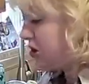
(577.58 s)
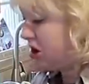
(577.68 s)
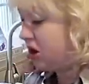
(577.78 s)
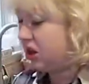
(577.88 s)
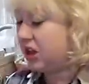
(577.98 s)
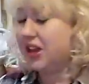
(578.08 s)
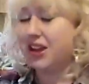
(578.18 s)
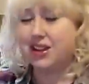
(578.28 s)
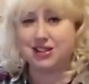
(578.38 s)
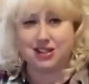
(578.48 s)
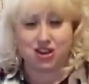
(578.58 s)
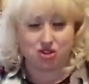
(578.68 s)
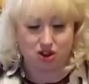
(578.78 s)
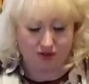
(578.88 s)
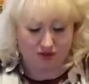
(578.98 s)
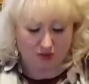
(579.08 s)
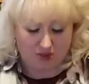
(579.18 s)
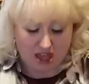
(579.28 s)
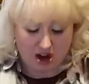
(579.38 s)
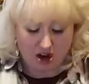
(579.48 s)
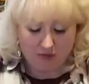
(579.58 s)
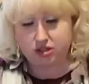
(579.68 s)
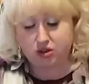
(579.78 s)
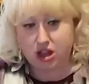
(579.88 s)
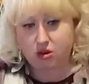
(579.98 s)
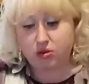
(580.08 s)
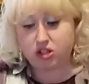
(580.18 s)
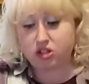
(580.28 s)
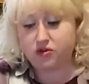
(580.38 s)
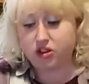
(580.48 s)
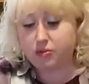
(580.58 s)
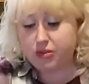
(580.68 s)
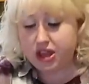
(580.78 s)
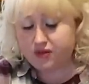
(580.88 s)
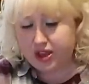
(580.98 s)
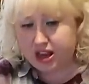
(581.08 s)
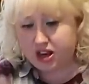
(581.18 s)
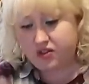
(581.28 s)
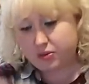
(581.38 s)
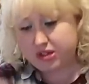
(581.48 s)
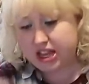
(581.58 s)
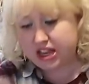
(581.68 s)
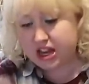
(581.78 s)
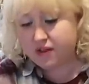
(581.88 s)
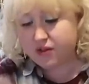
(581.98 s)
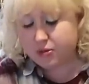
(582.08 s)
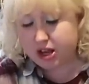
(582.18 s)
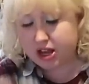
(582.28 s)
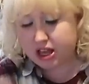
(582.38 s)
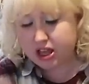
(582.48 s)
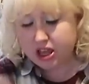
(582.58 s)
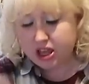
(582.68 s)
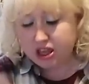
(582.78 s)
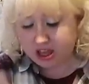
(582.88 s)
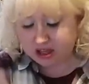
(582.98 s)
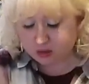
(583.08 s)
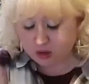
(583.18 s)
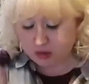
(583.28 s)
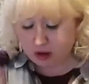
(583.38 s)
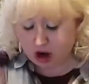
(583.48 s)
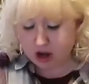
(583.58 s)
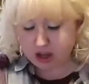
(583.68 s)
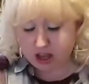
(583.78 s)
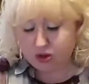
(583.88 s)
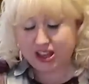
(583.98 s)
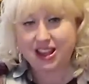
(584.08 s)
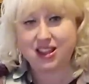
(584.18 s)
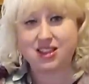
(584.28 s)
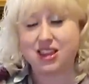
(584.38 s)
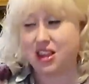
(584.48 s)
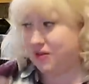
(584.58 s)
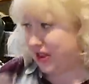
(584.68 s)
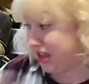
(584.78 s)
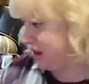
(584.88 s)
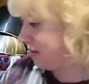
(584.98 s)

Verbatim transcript: Mall, et cetera from there. So now what we do for the big van, if I'm taking everybody, is we park and we get the Vienna